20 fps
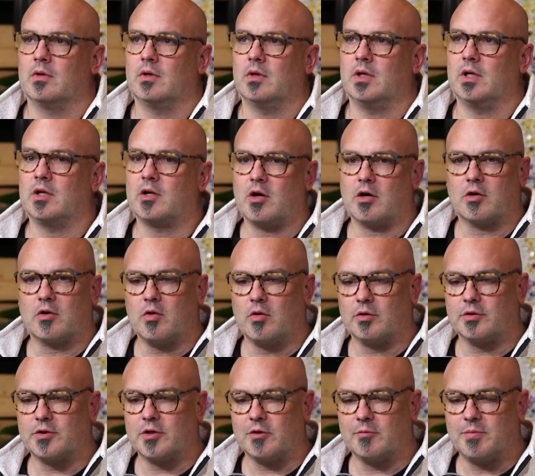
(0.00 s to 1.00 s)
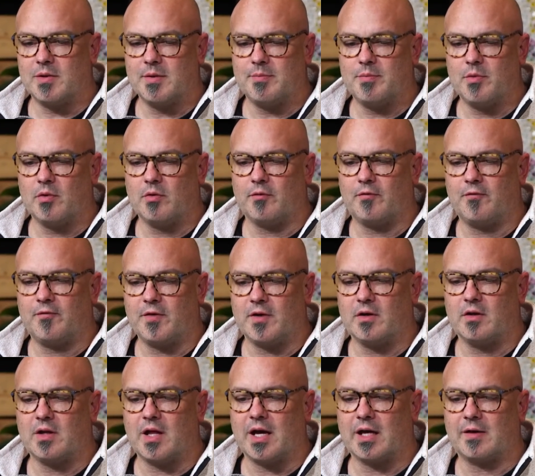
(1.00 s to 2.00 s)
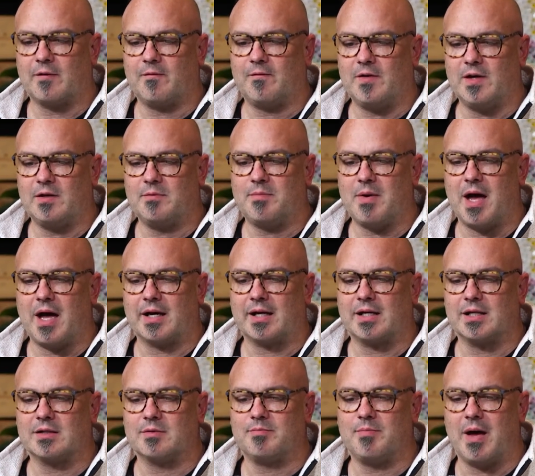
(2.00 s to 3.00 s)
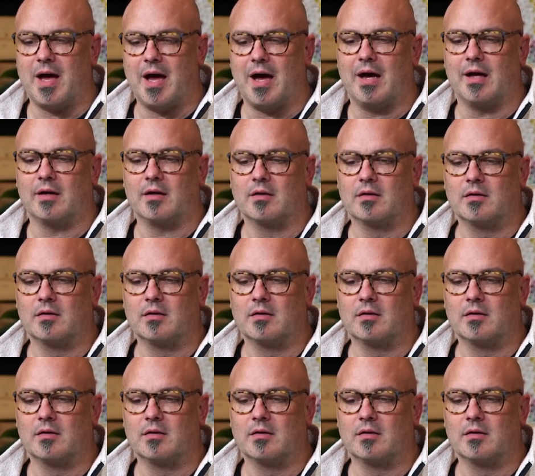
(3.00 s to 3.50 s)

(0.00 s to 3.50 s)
in our culture, people feel like feedback is bad.